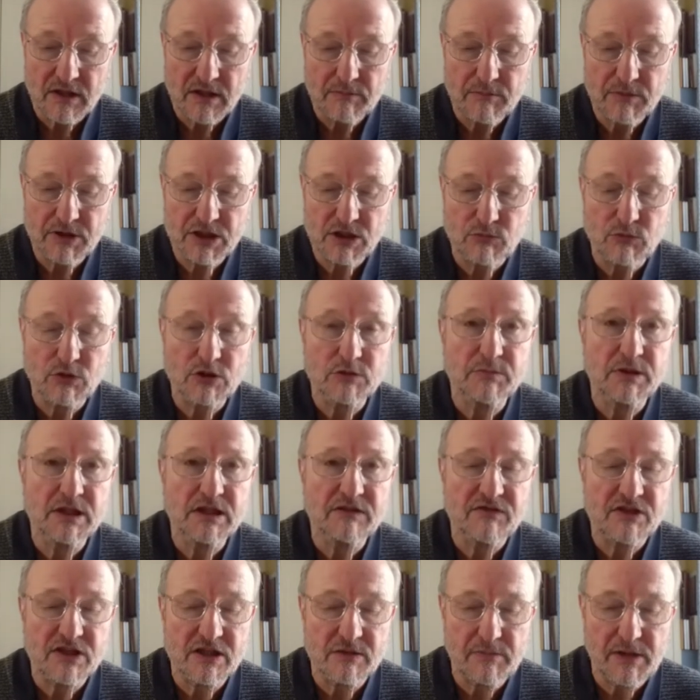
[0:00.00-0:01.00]
but it would be
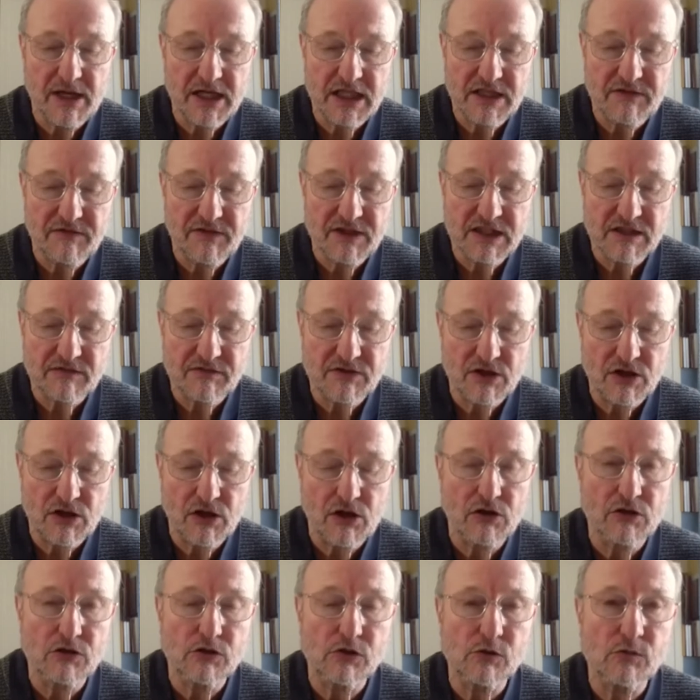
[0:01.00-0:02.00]
for the benefit of the
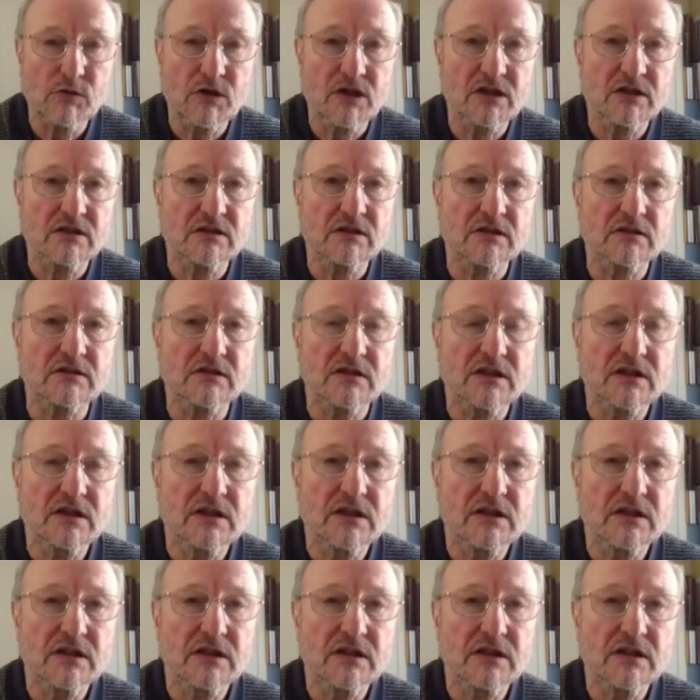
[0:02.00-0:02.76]
whole world,